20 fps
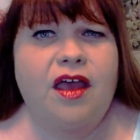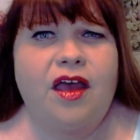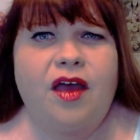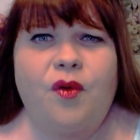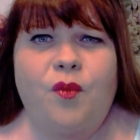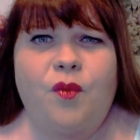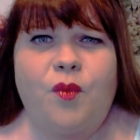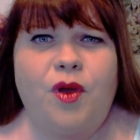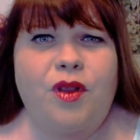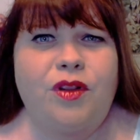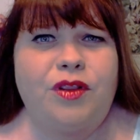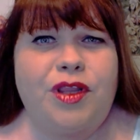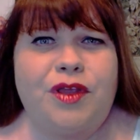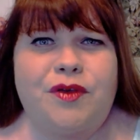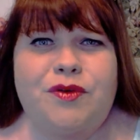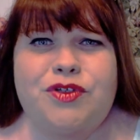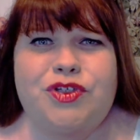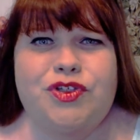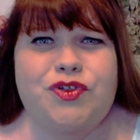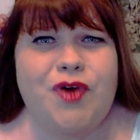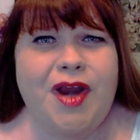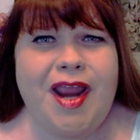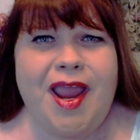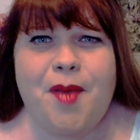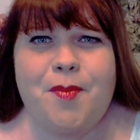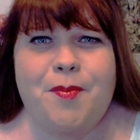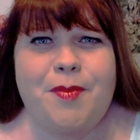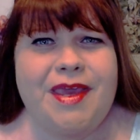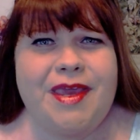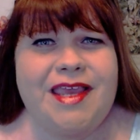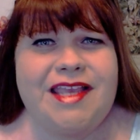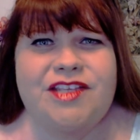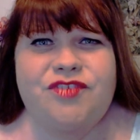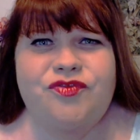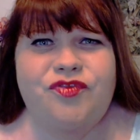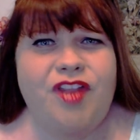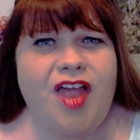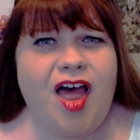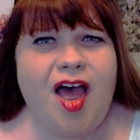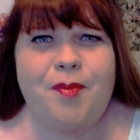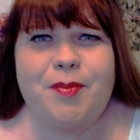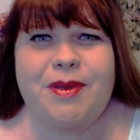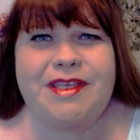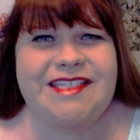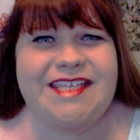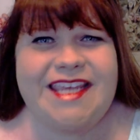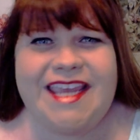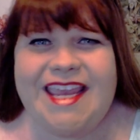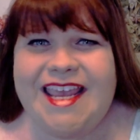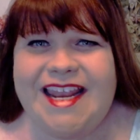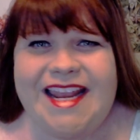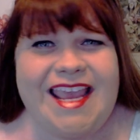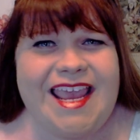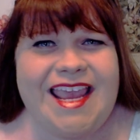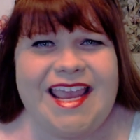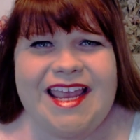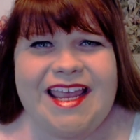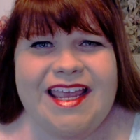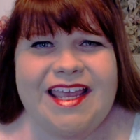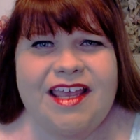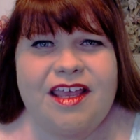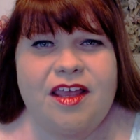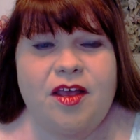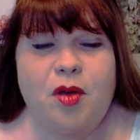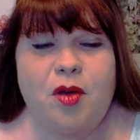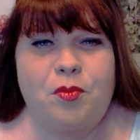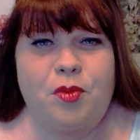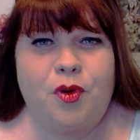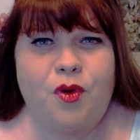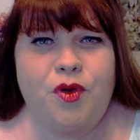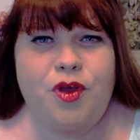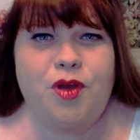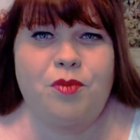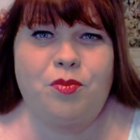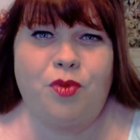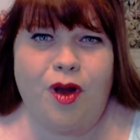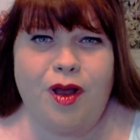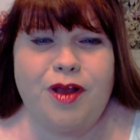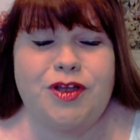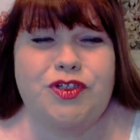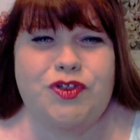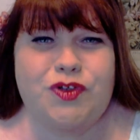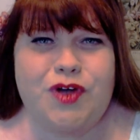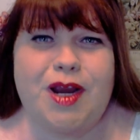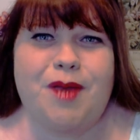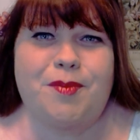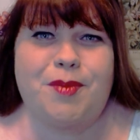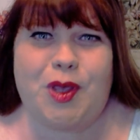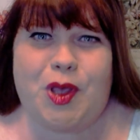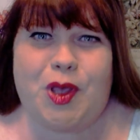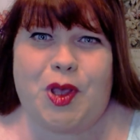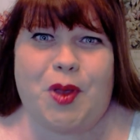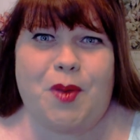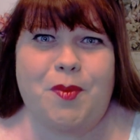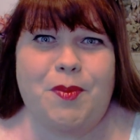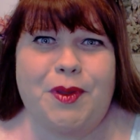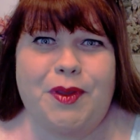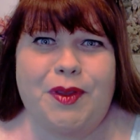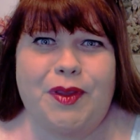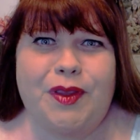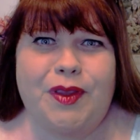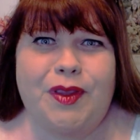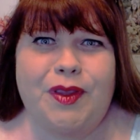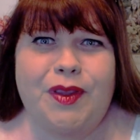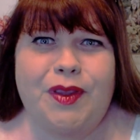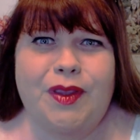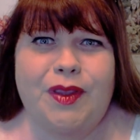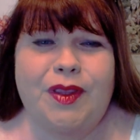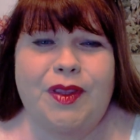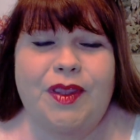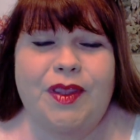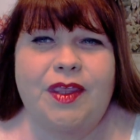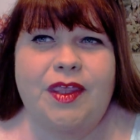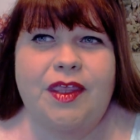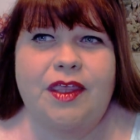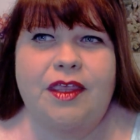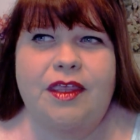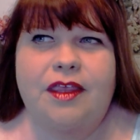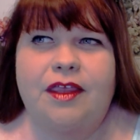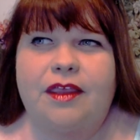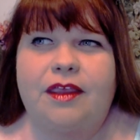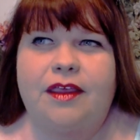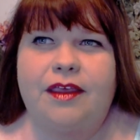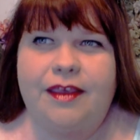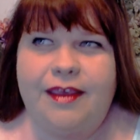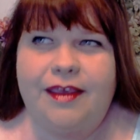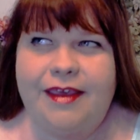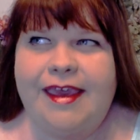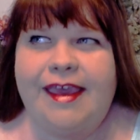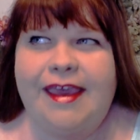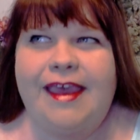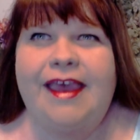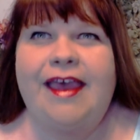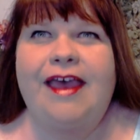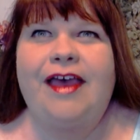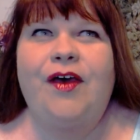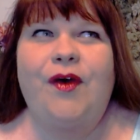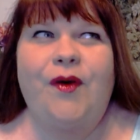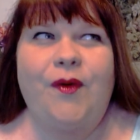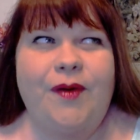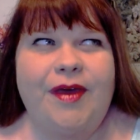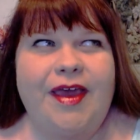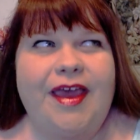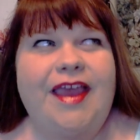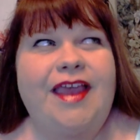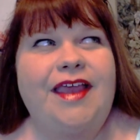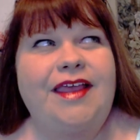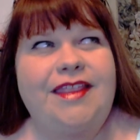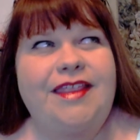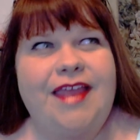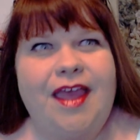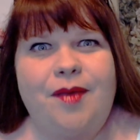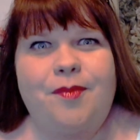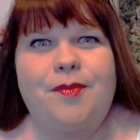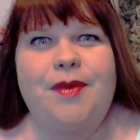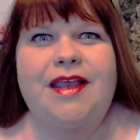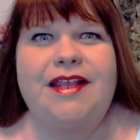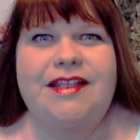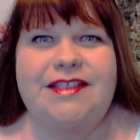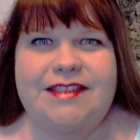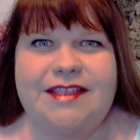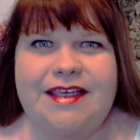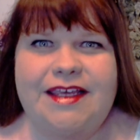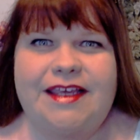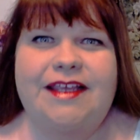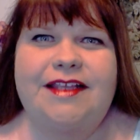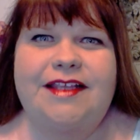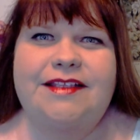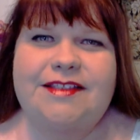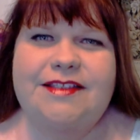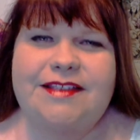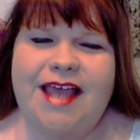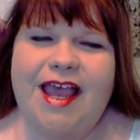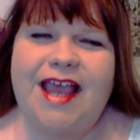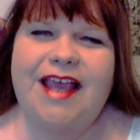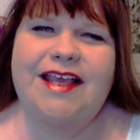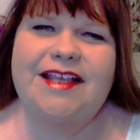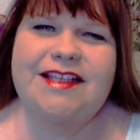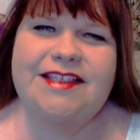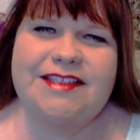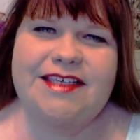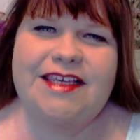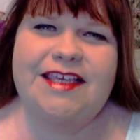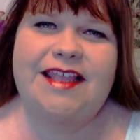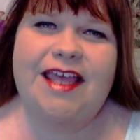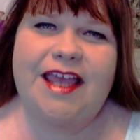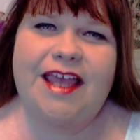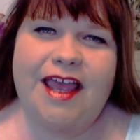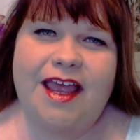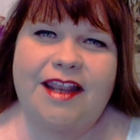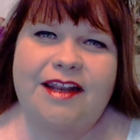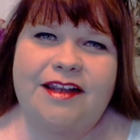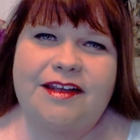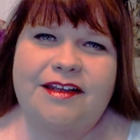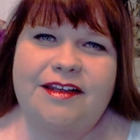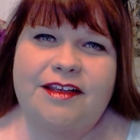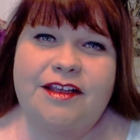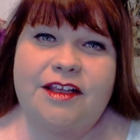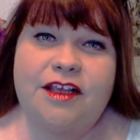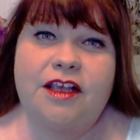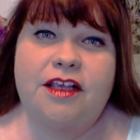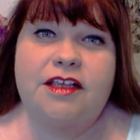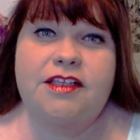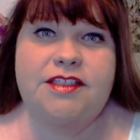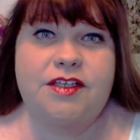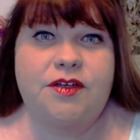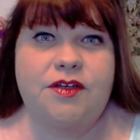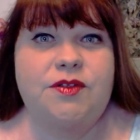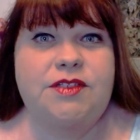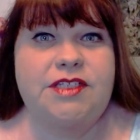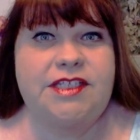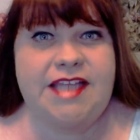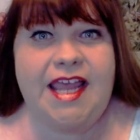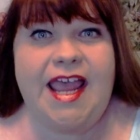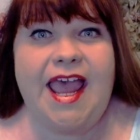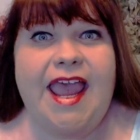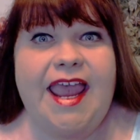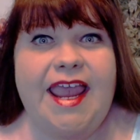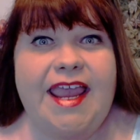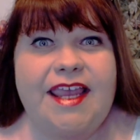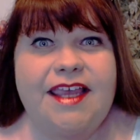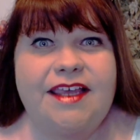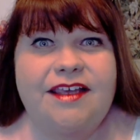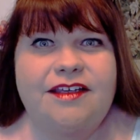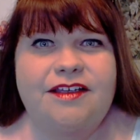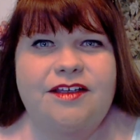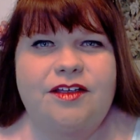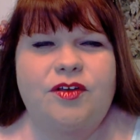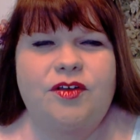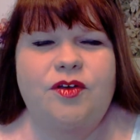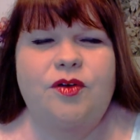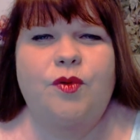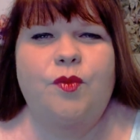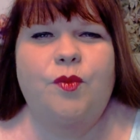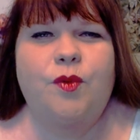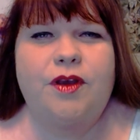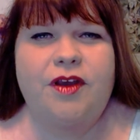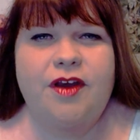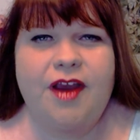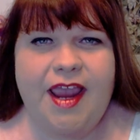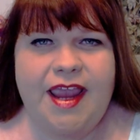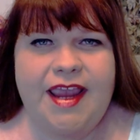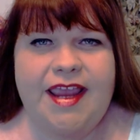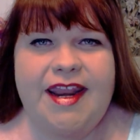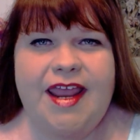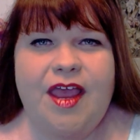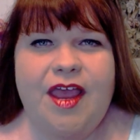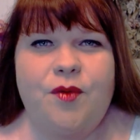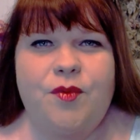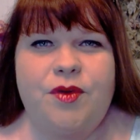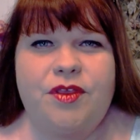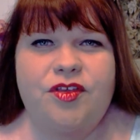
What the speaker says: "Well, loose strap means floppy titty. Pull your bra strap up." Yeah, okay, that made sense. I can see that. So today, when you're hanging out with your